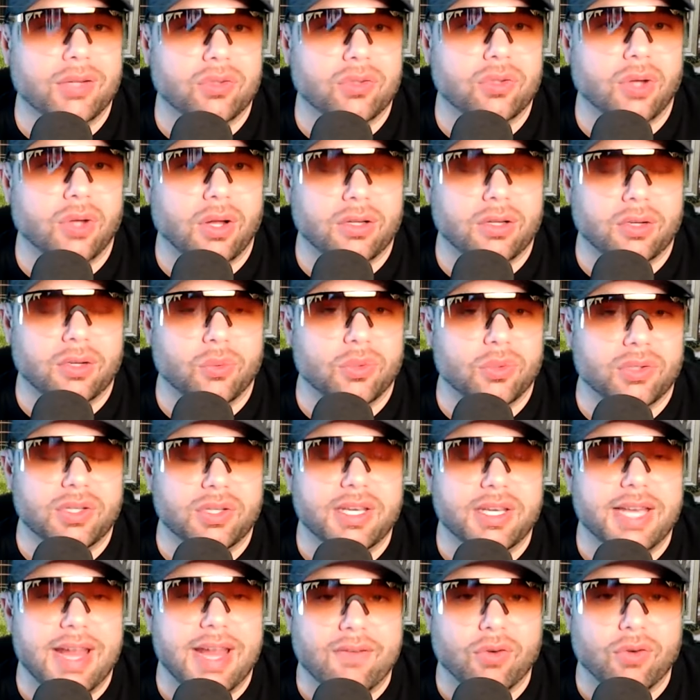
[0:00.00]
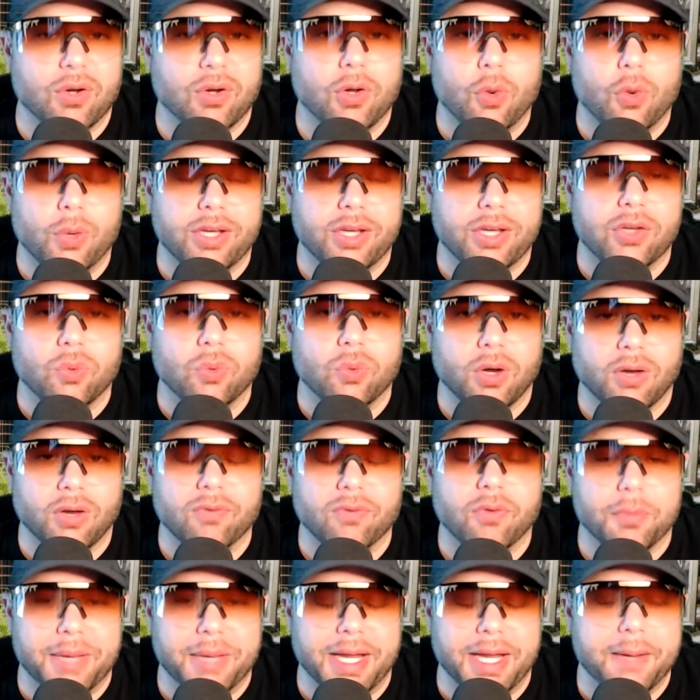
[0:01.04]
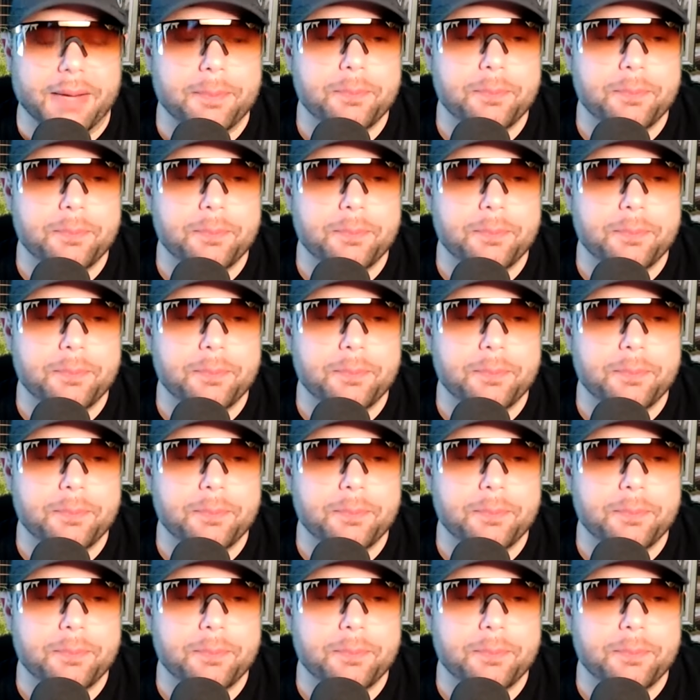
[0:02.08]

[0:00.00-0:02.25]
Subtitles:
dollar was never going to work for me.